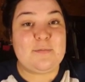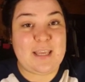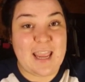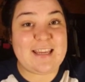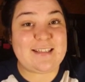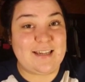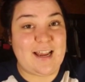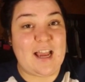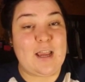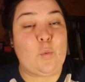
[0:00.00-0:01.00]
Casey and
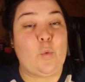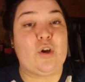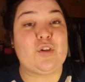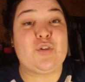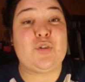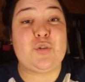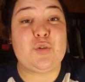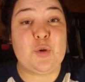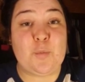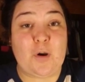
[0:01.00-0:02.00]
I were
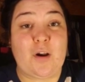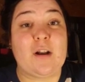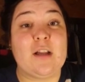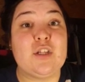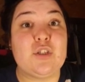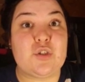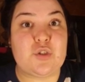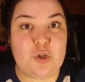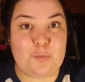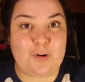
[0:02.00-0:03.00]
super,
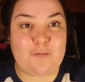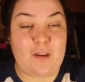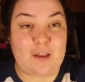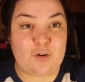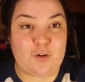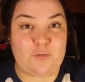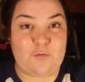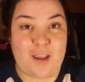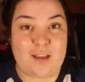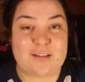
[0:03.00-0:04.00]
super fangirl
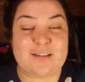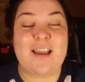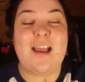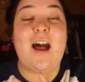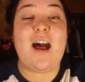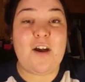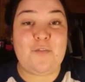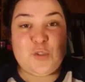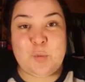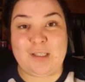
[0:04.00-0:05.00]
fans
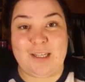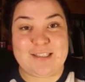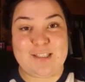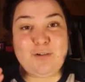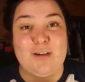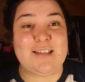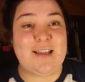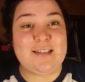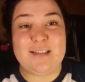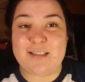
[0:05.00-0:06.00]
of the Twilight series,
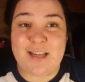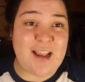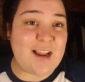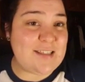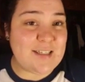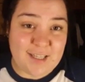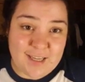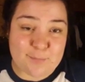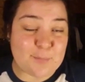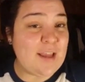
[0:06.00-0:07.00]
and to this day I still
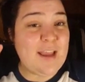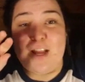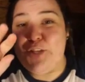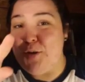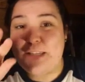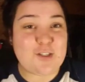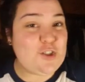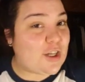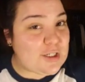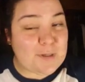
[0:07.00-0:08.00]
am. And you guys
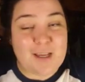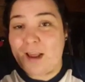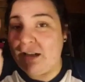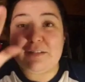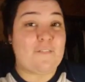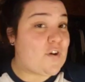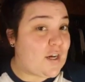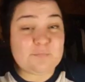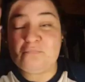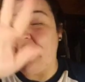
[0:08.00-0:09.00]
can judge me, I don't give a
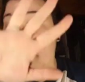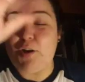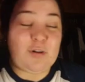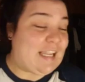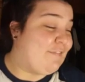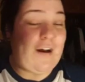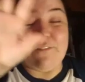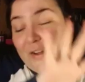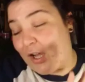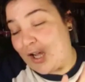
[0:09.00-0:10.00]
fuck. I don't give
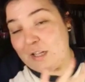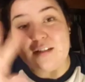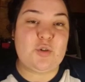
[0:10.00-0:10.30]
a fuck.